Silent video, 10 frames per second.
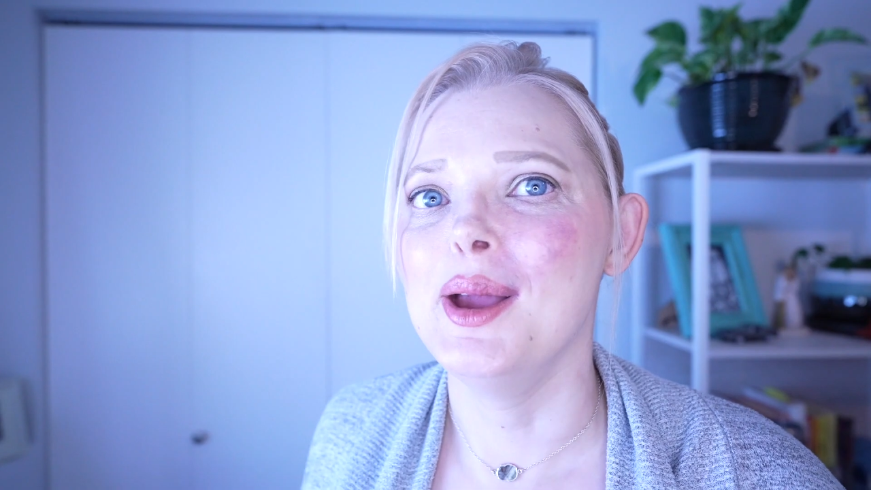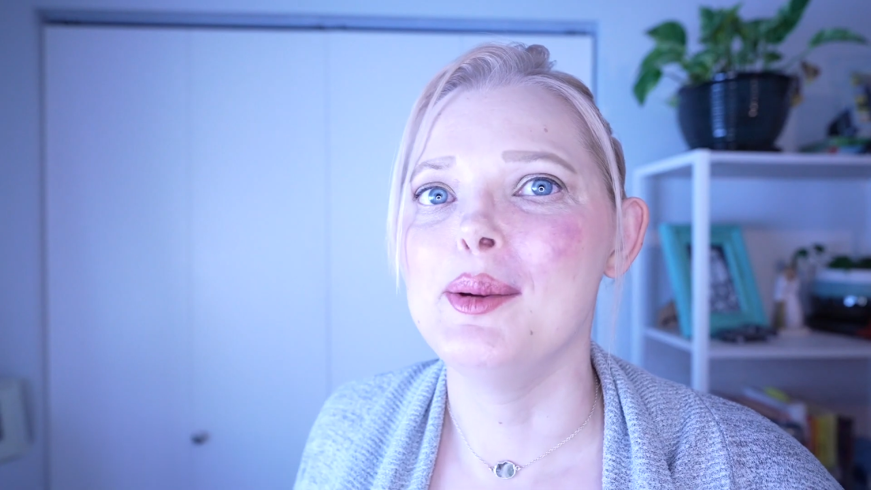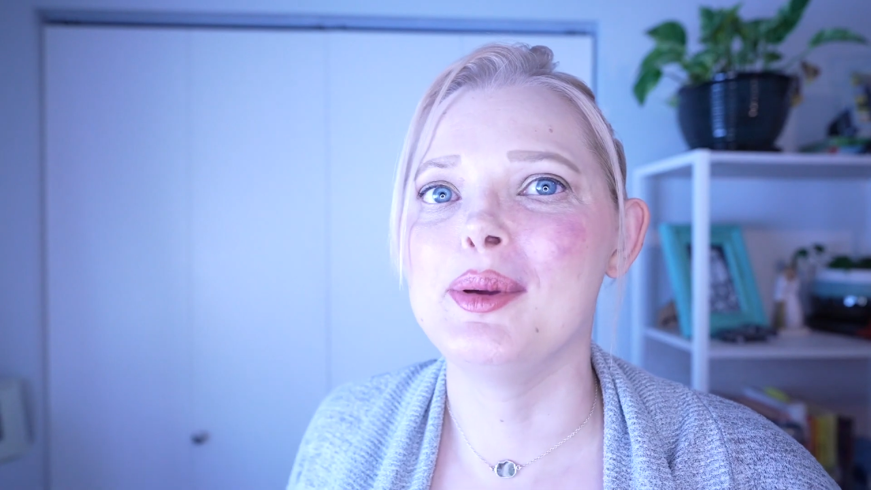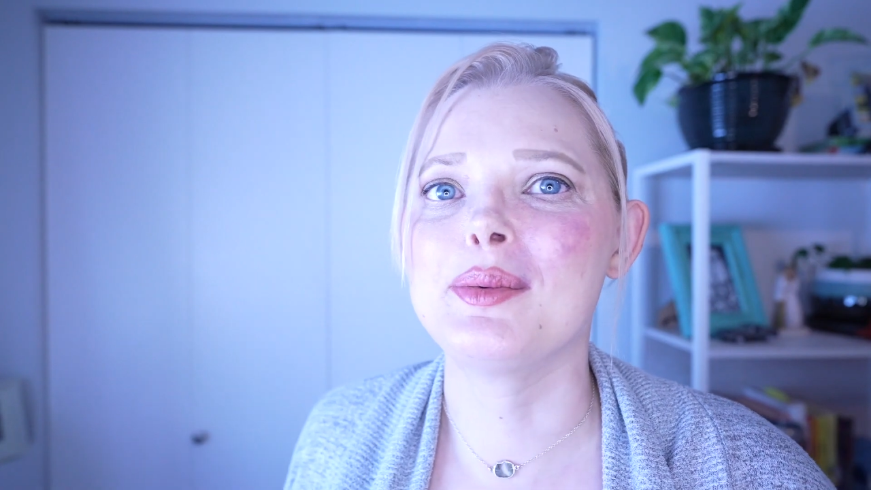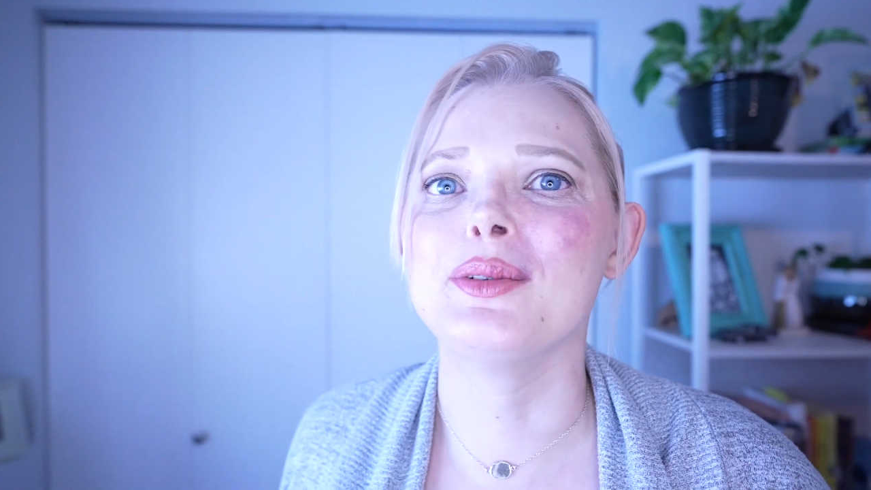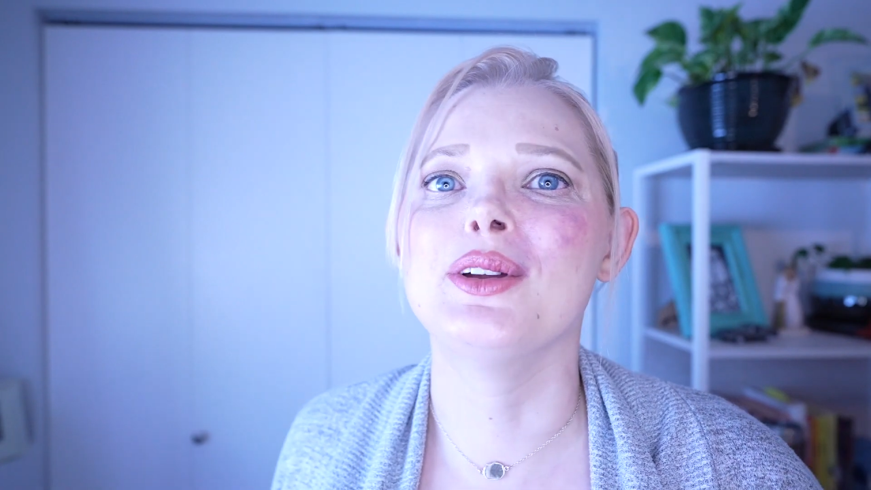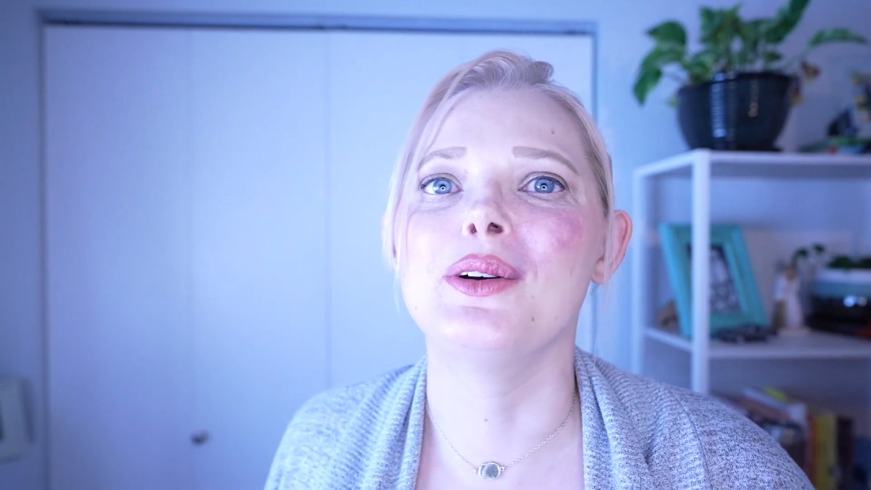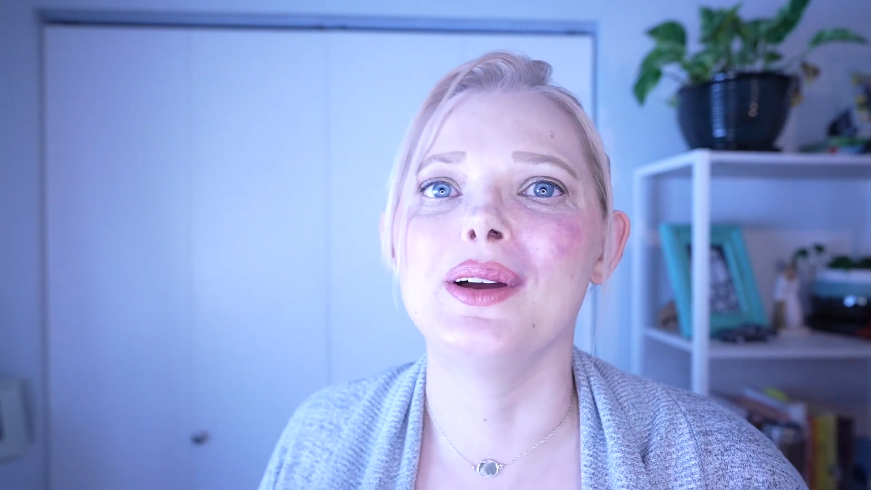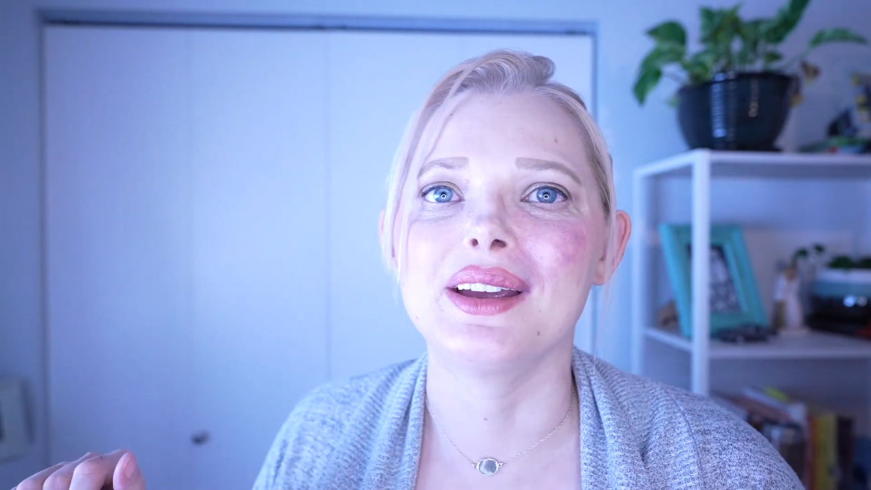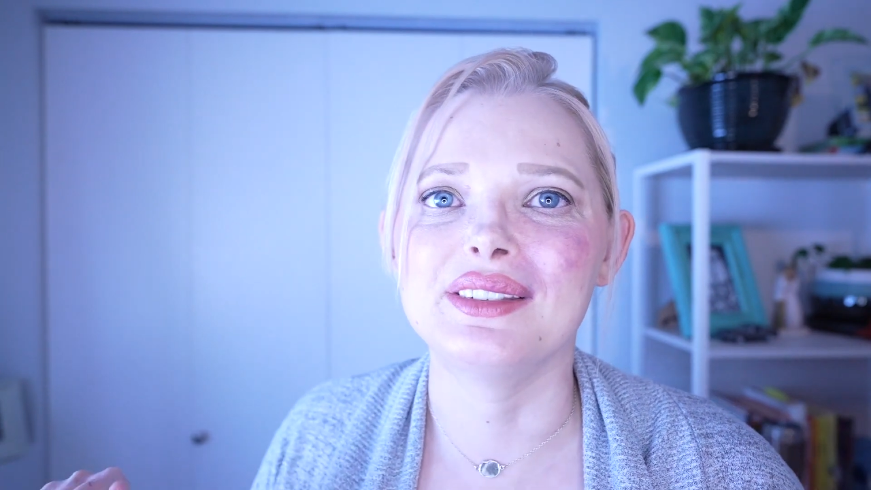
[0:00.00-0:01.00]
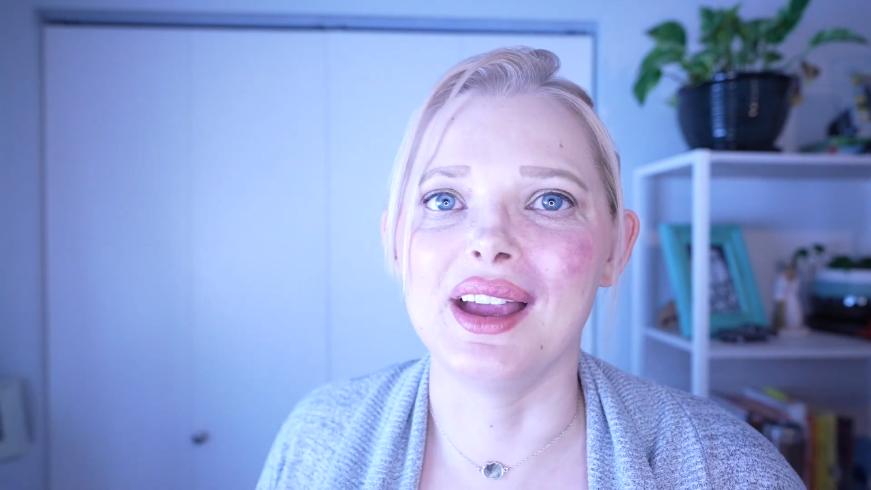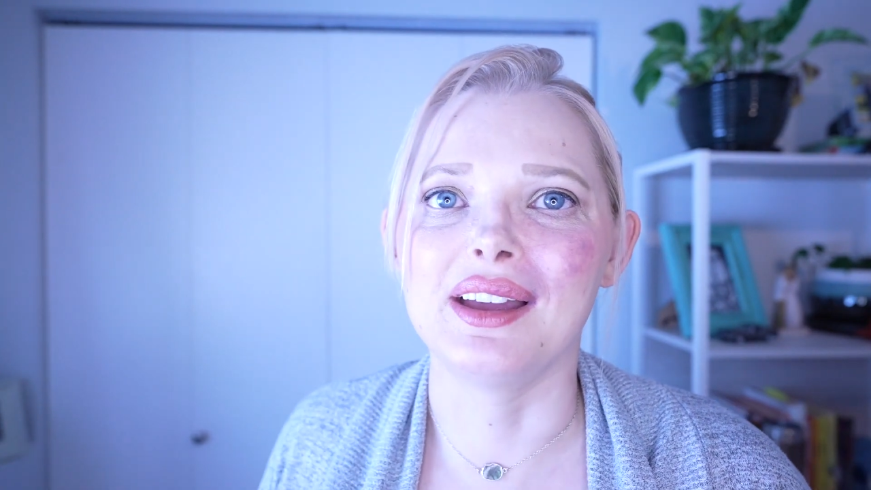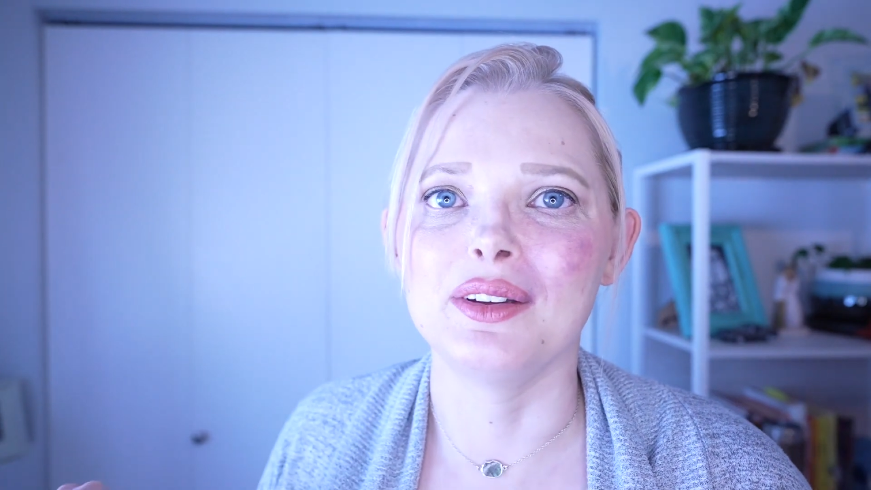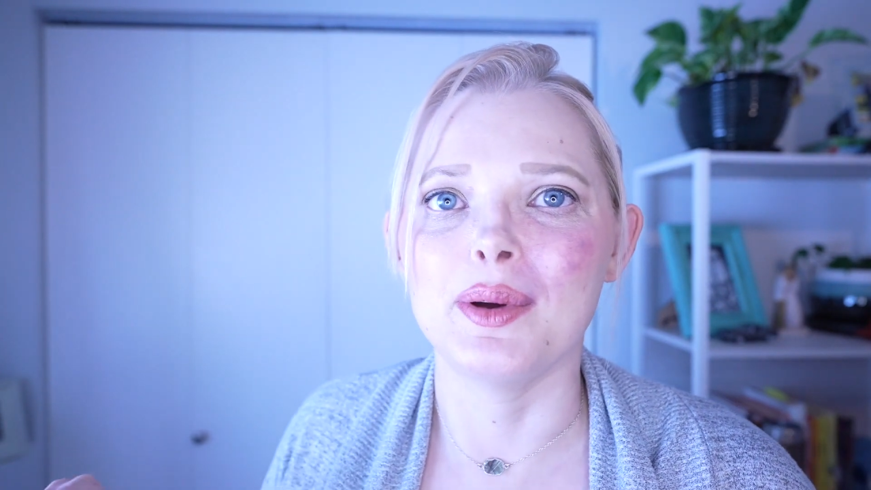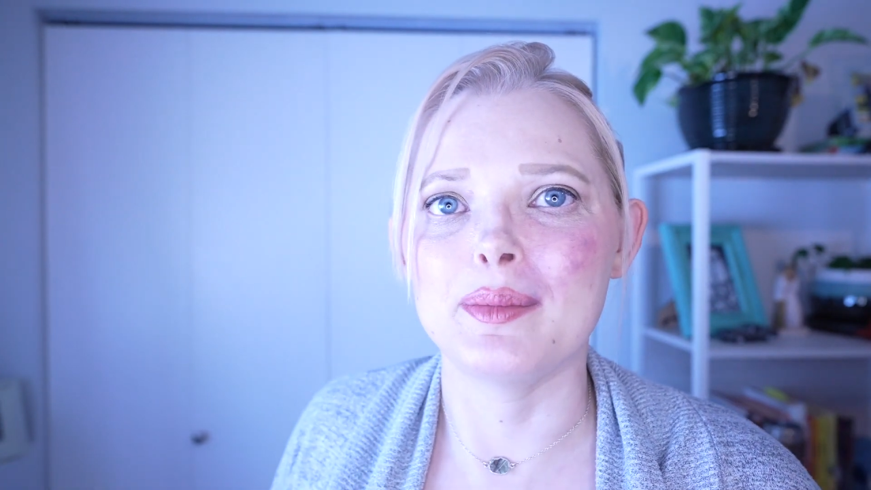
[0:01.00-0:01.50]
people know
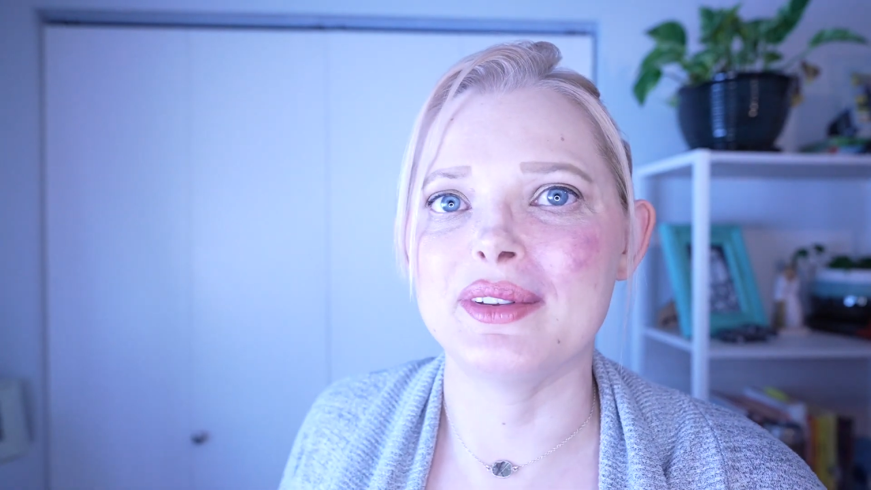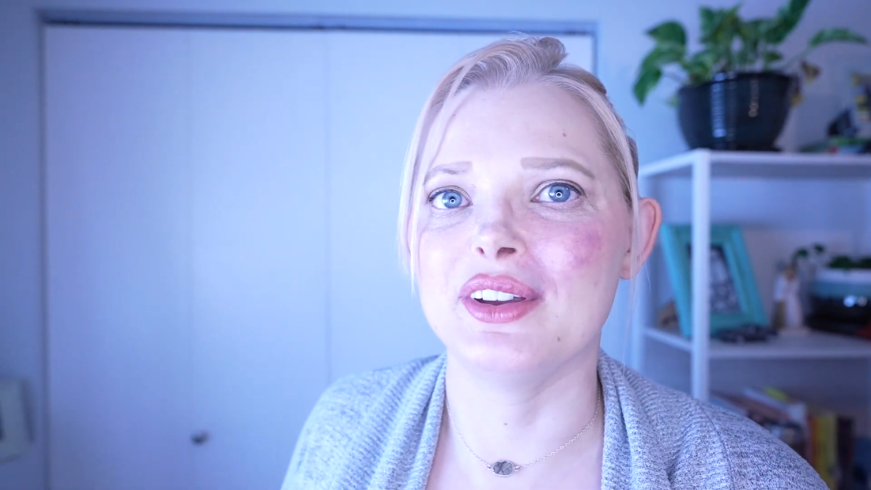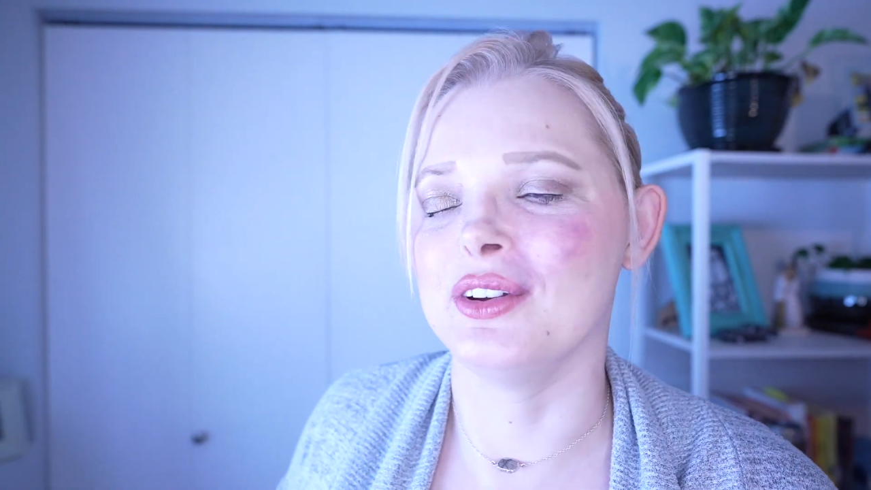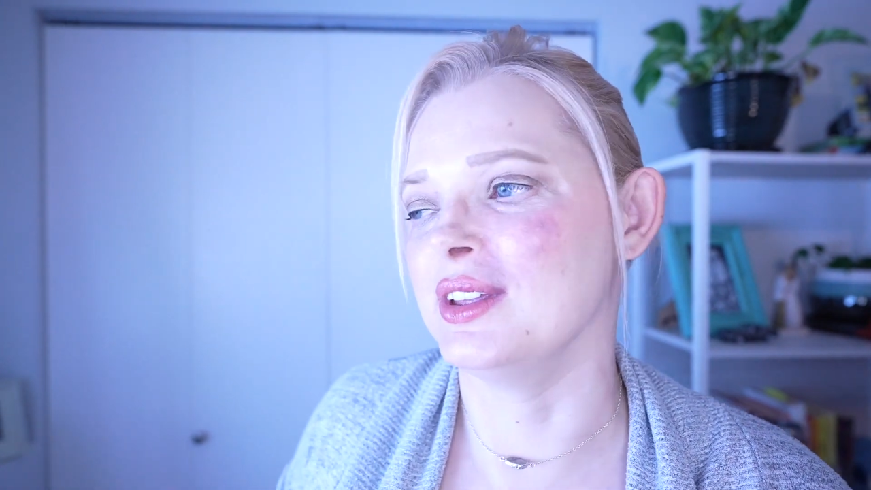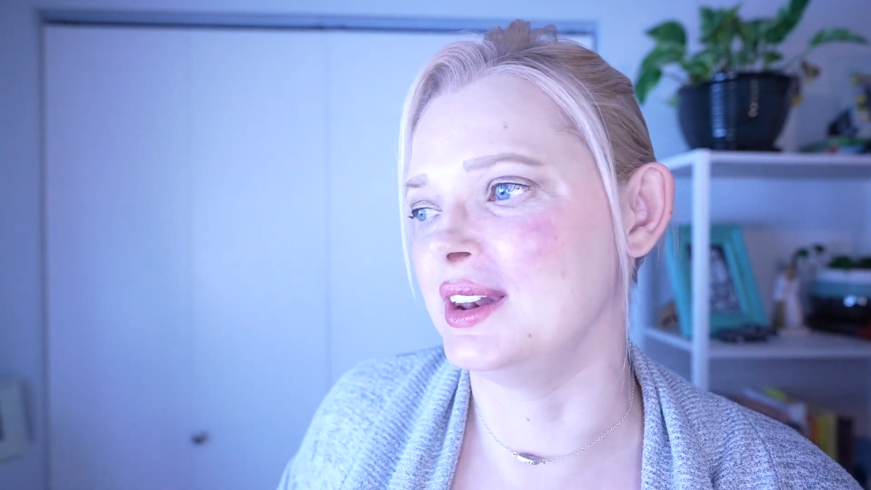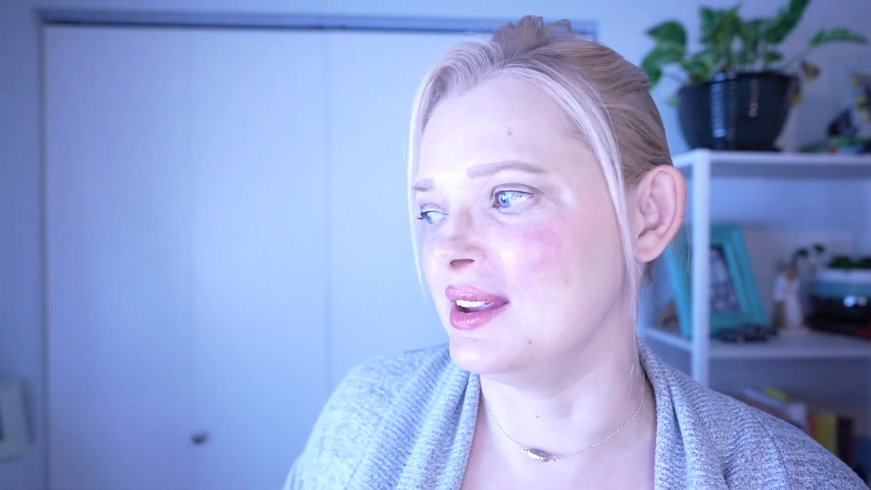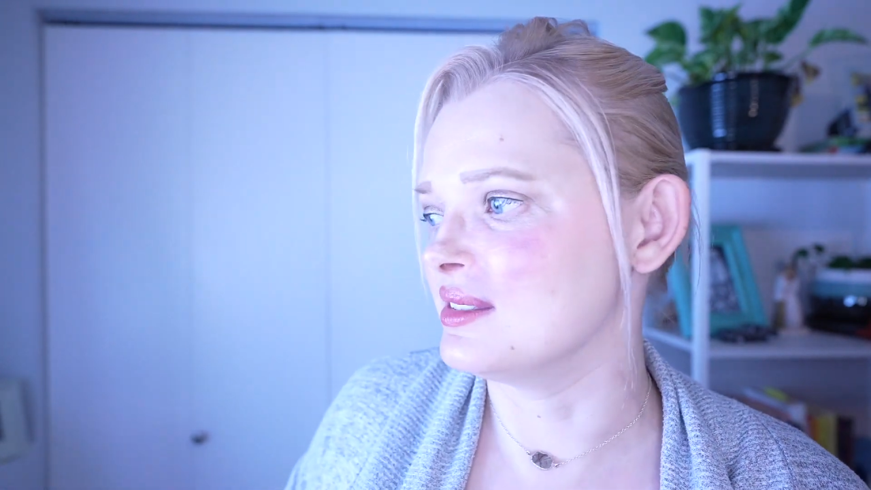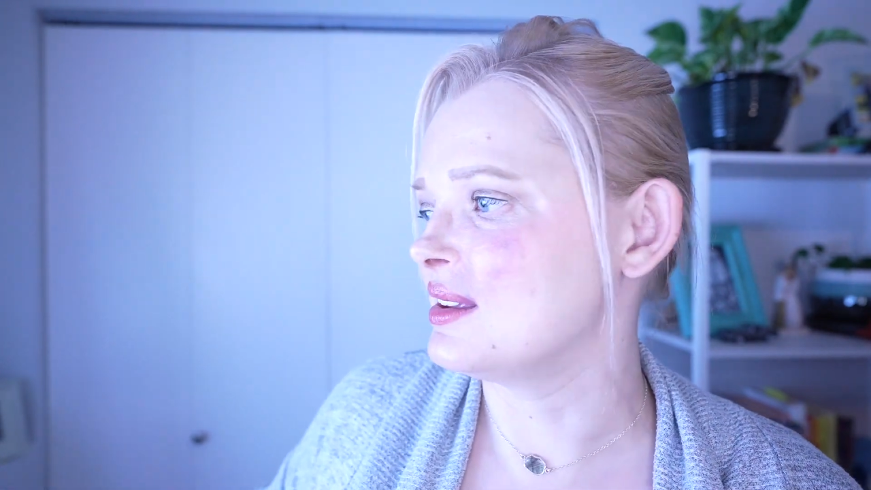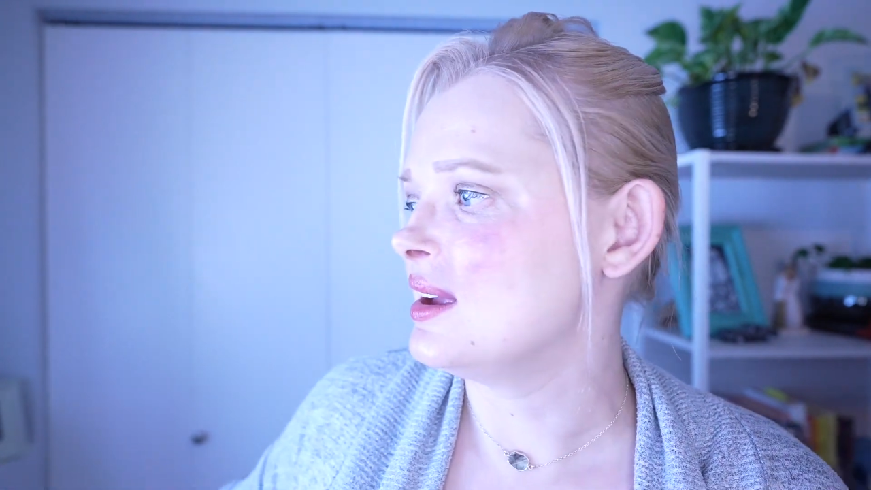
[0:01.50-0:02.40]
exactly what material it is.